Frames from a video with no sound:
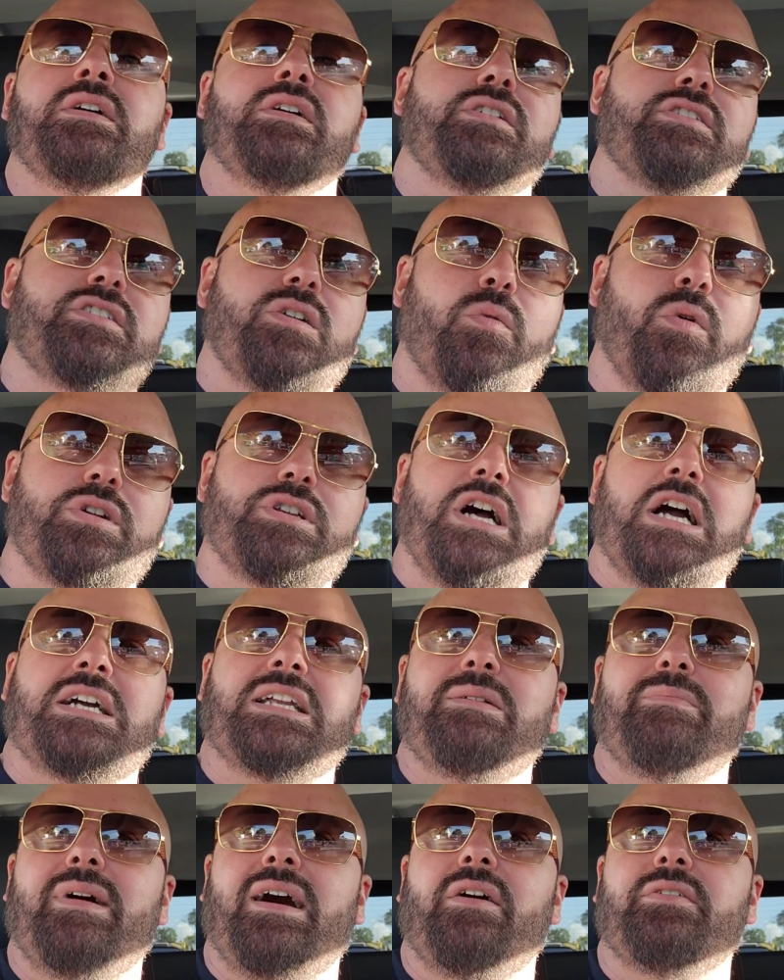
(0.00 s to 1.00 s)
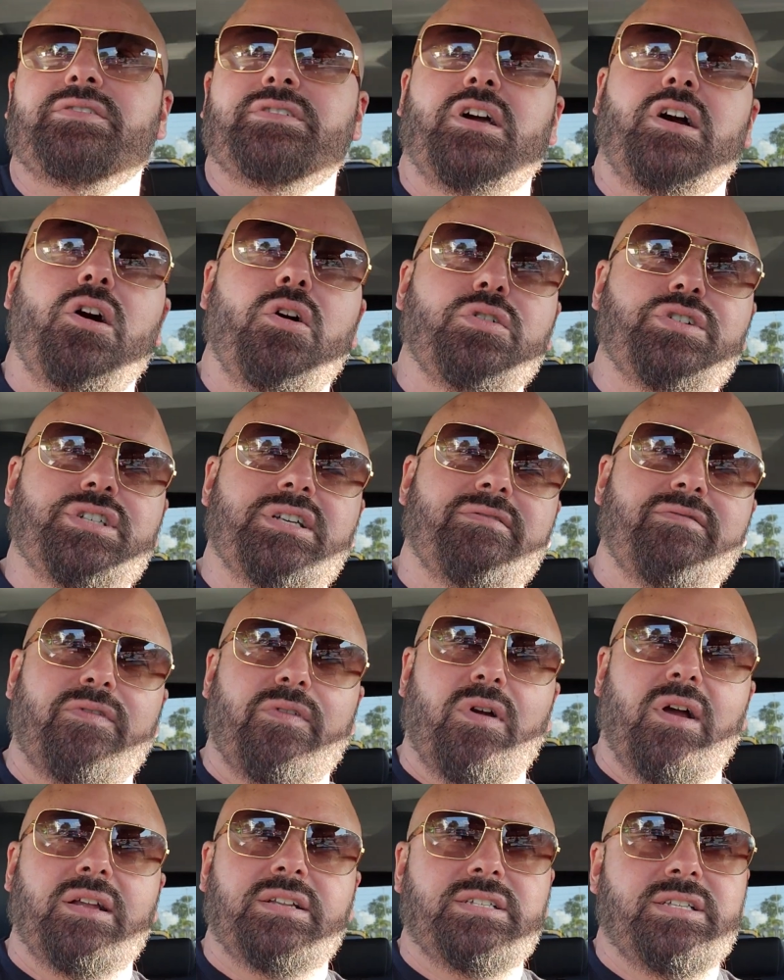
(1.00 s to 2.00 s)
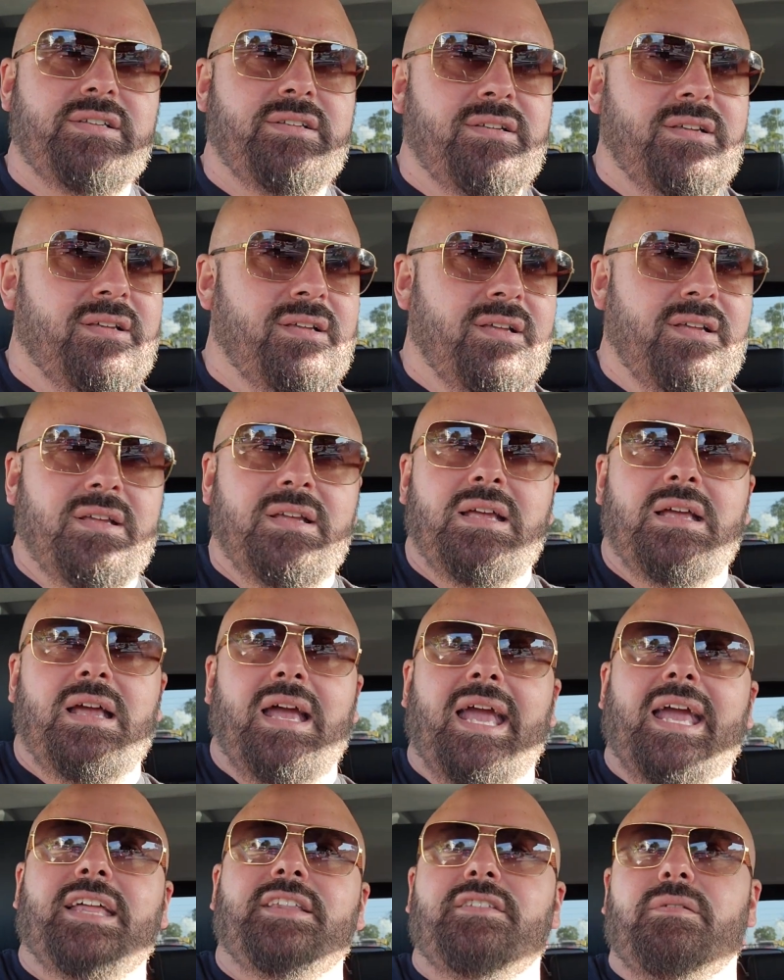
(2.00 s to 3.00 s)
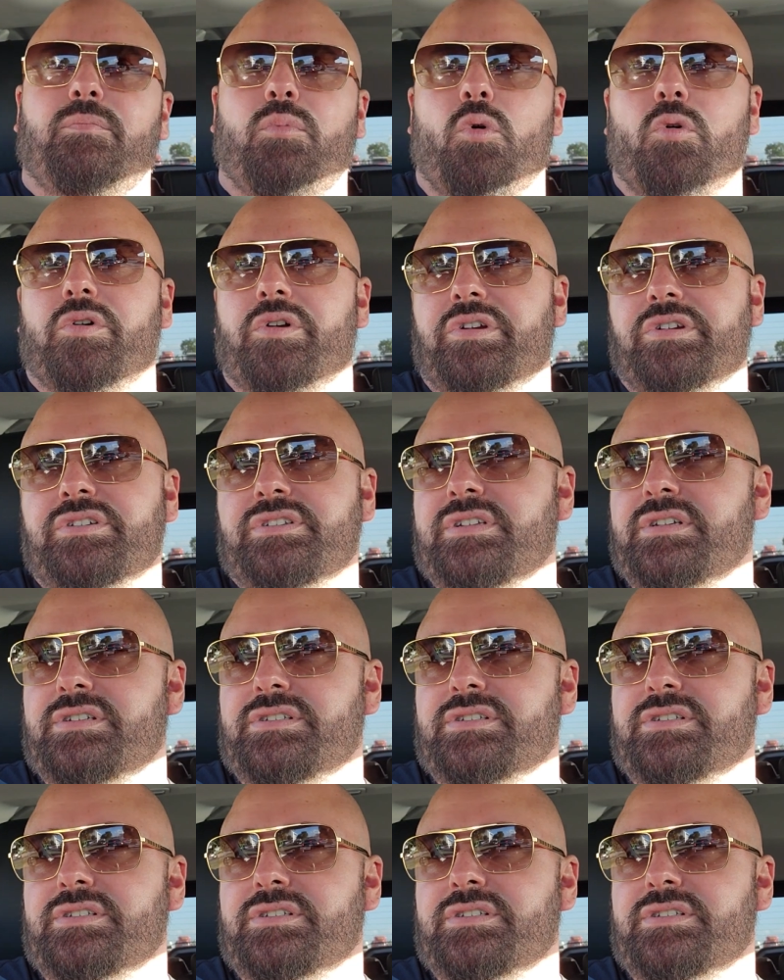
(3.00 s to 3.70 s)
So we're talking about oceanfront and the borders.